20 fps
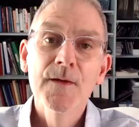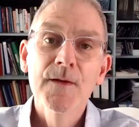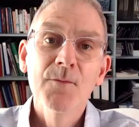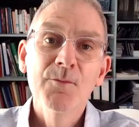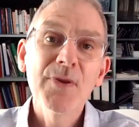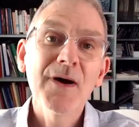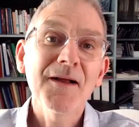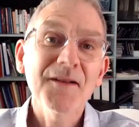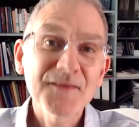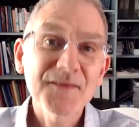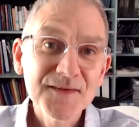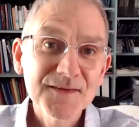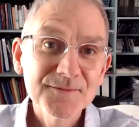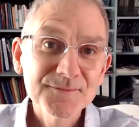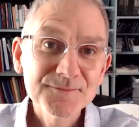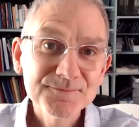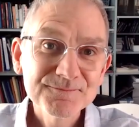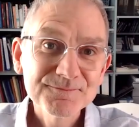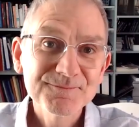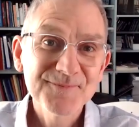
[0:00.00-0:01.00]
But
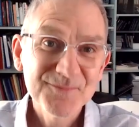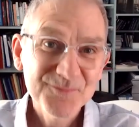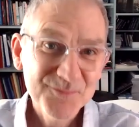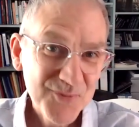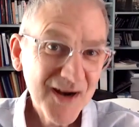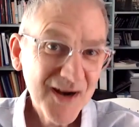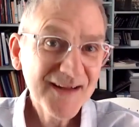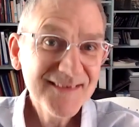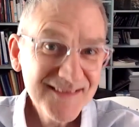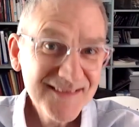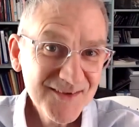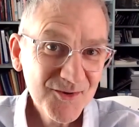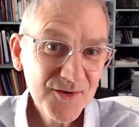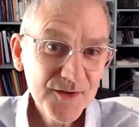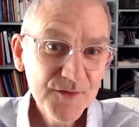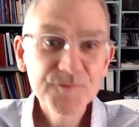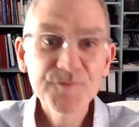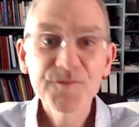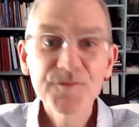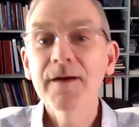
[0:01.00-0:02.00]
practical
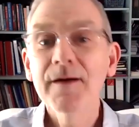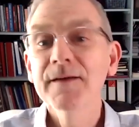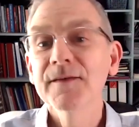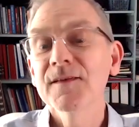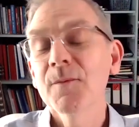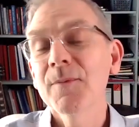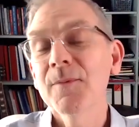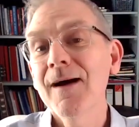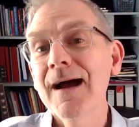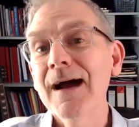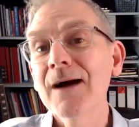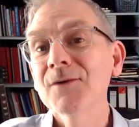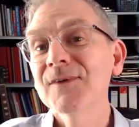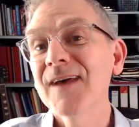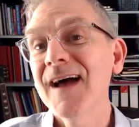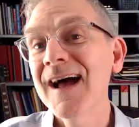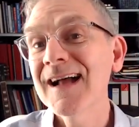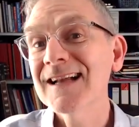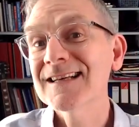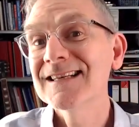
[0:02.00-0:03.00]
advice about how
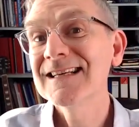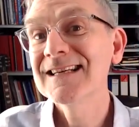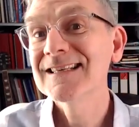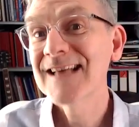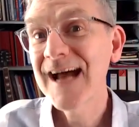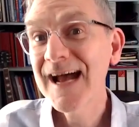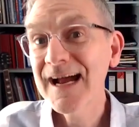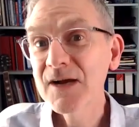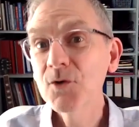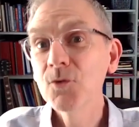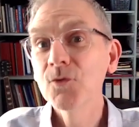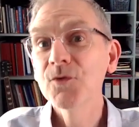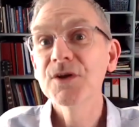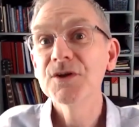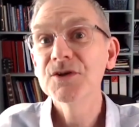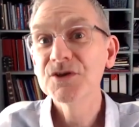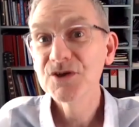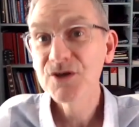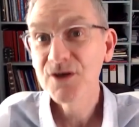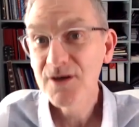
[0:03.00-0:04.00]
to actually tackle the
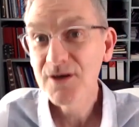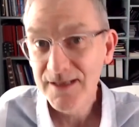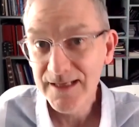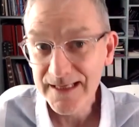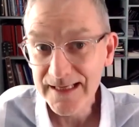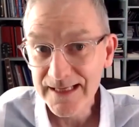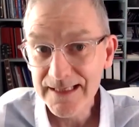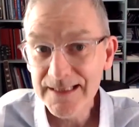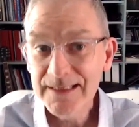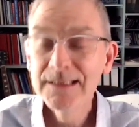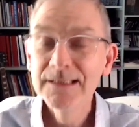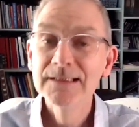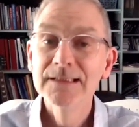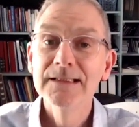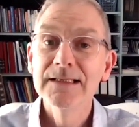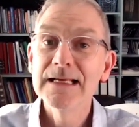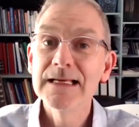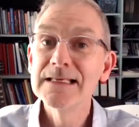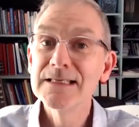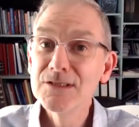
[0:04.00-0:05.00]
journey
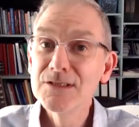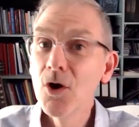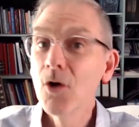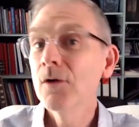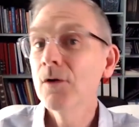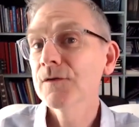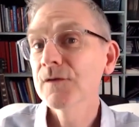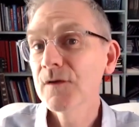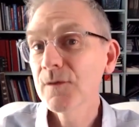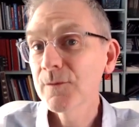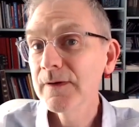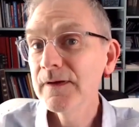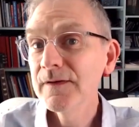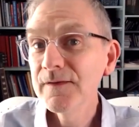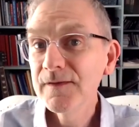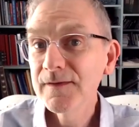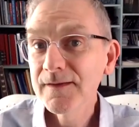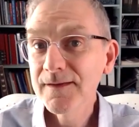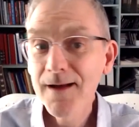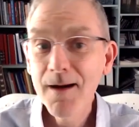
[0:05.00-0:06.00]
is not so
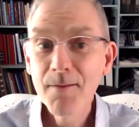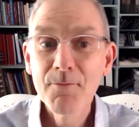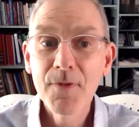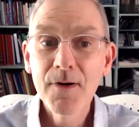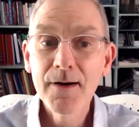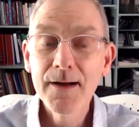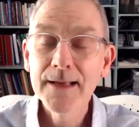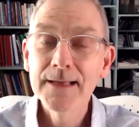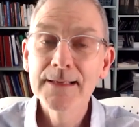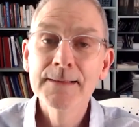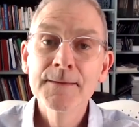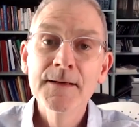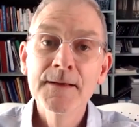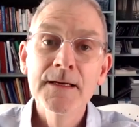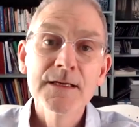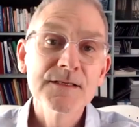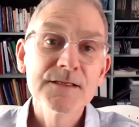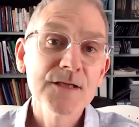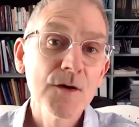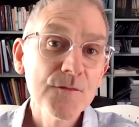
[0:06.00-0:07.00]
easy to come by.
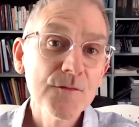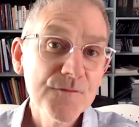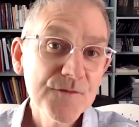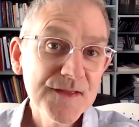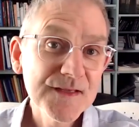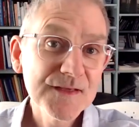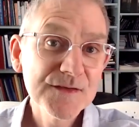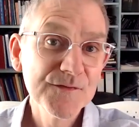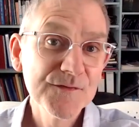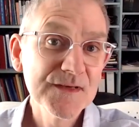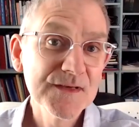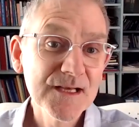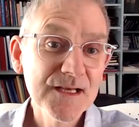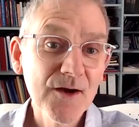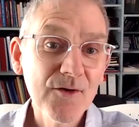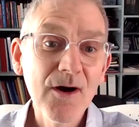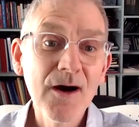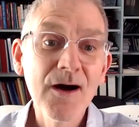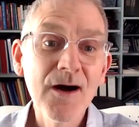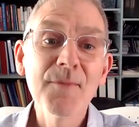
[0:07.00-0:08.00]
So for this
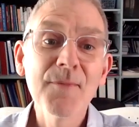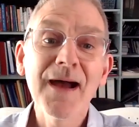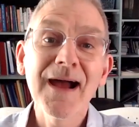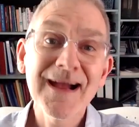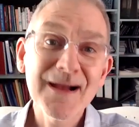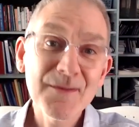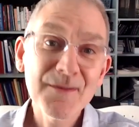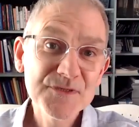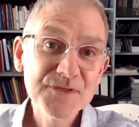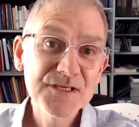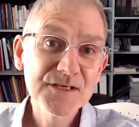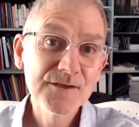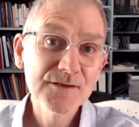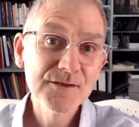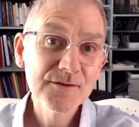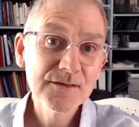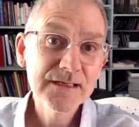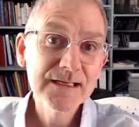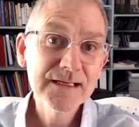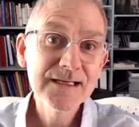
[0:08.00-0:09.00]
video, I'm
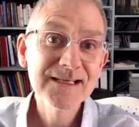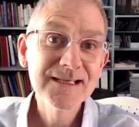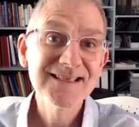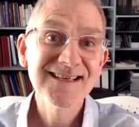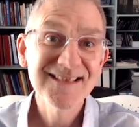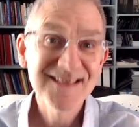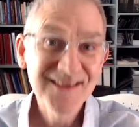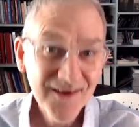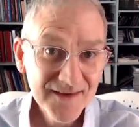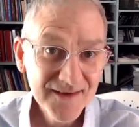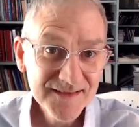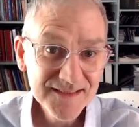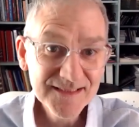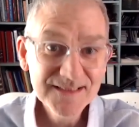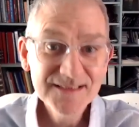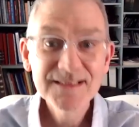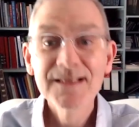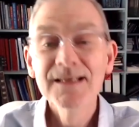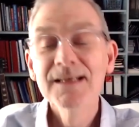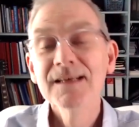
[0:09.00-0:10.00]
absolutely
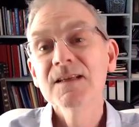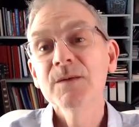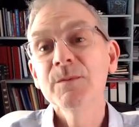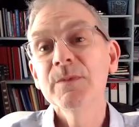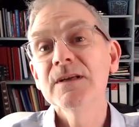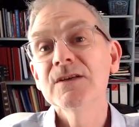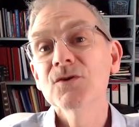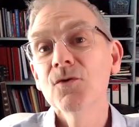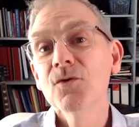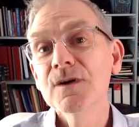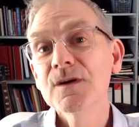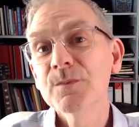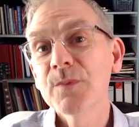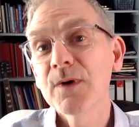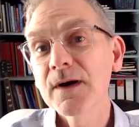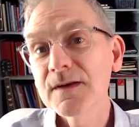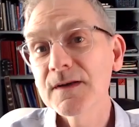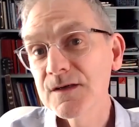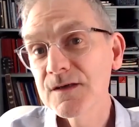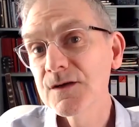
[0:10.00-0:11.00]
delighted to be joined
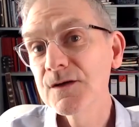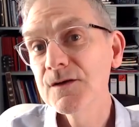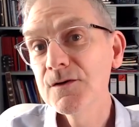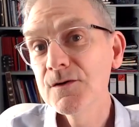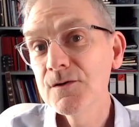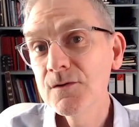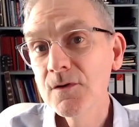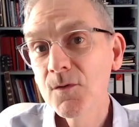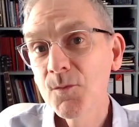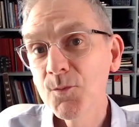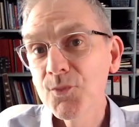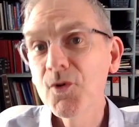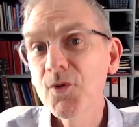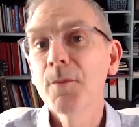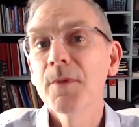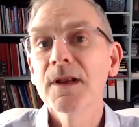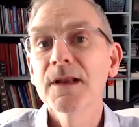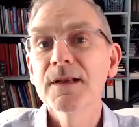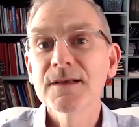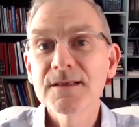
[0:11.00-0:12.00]
by two
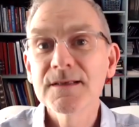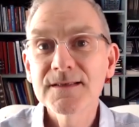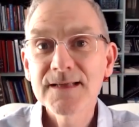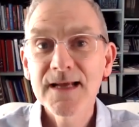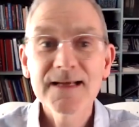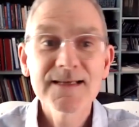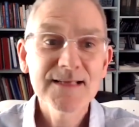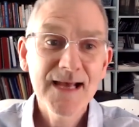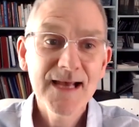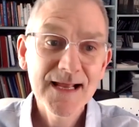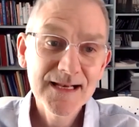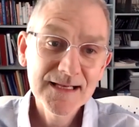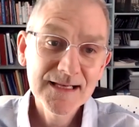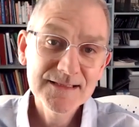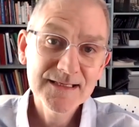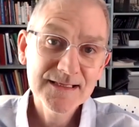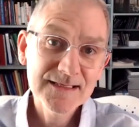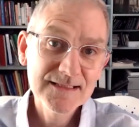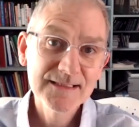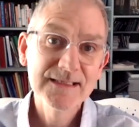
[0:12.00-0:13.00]
prominent data
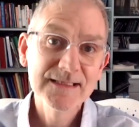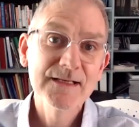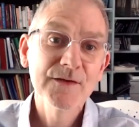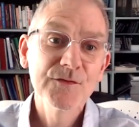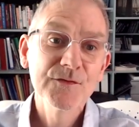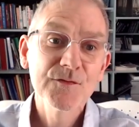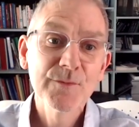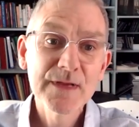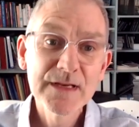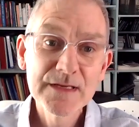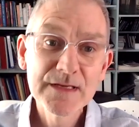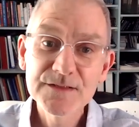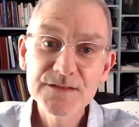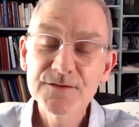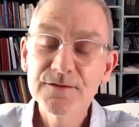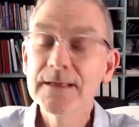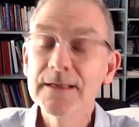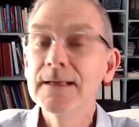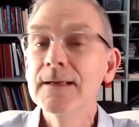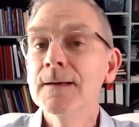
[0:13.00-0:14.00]
analytics leaders from
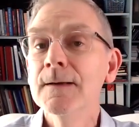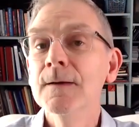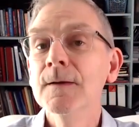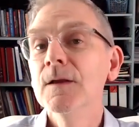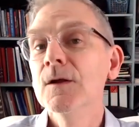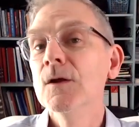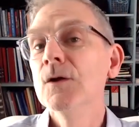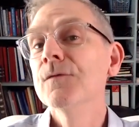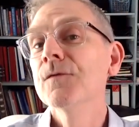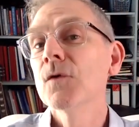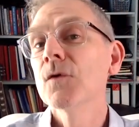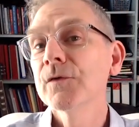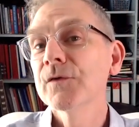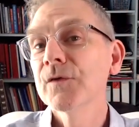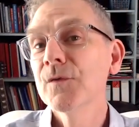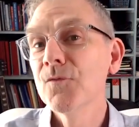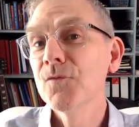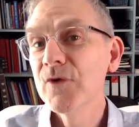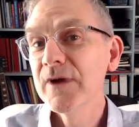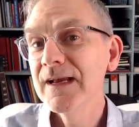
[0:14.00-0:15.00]
industry who've got
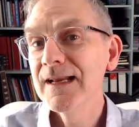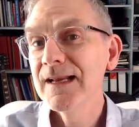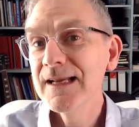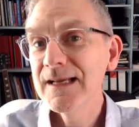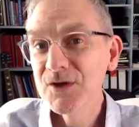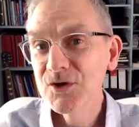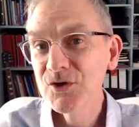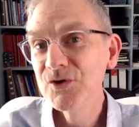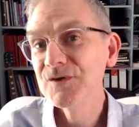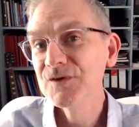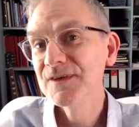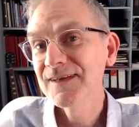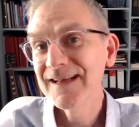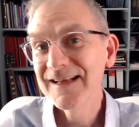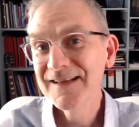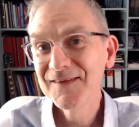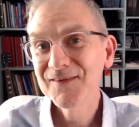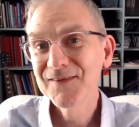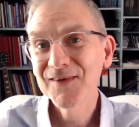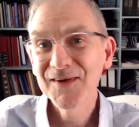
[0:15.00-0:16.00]
some really good
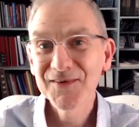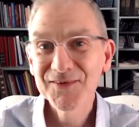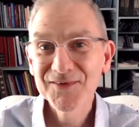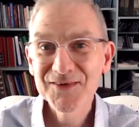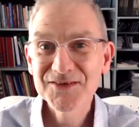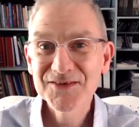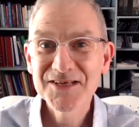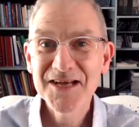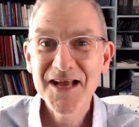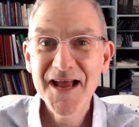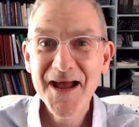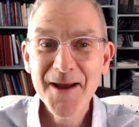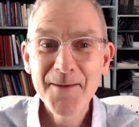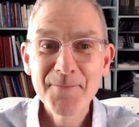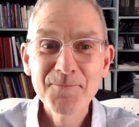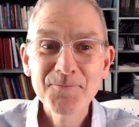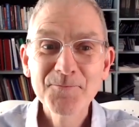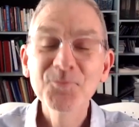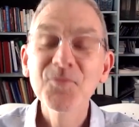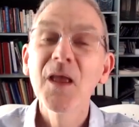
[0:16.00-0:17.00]
insights to share.
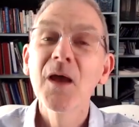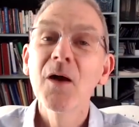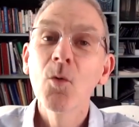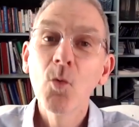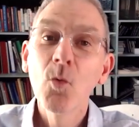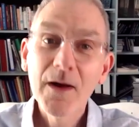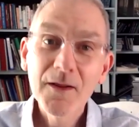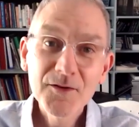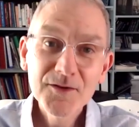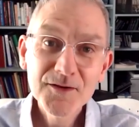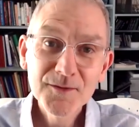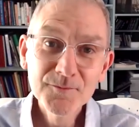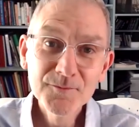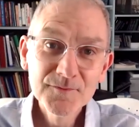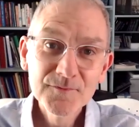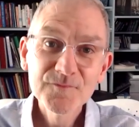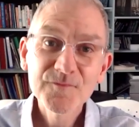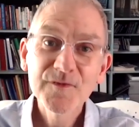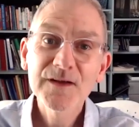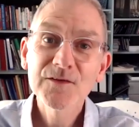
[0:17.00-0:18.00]

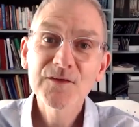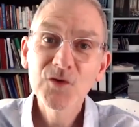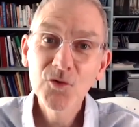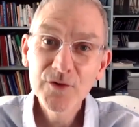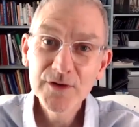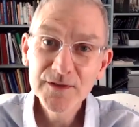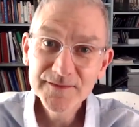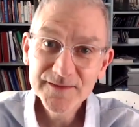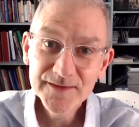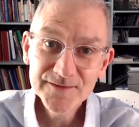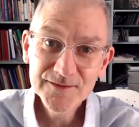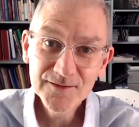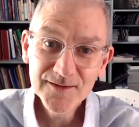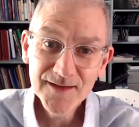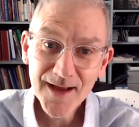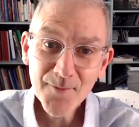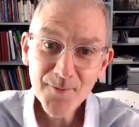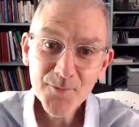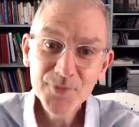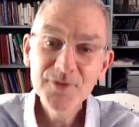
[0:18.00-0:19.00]
Welcome, Viktorija
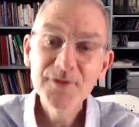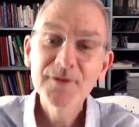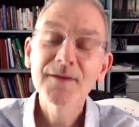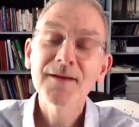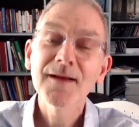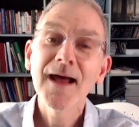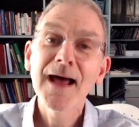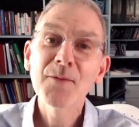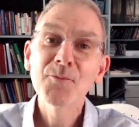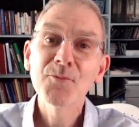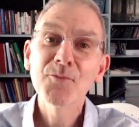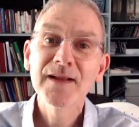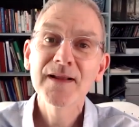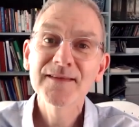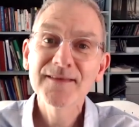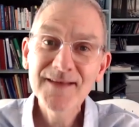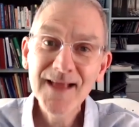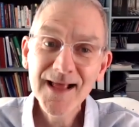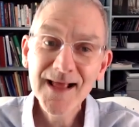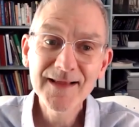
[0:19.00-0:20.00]
Diestelkamp and
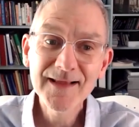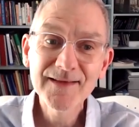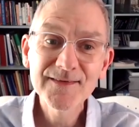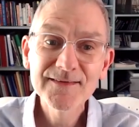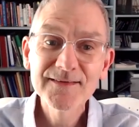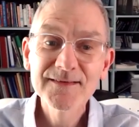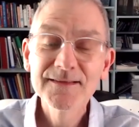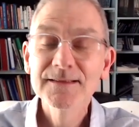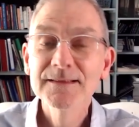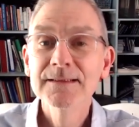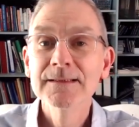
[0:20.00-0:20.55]
Brendan Ellis.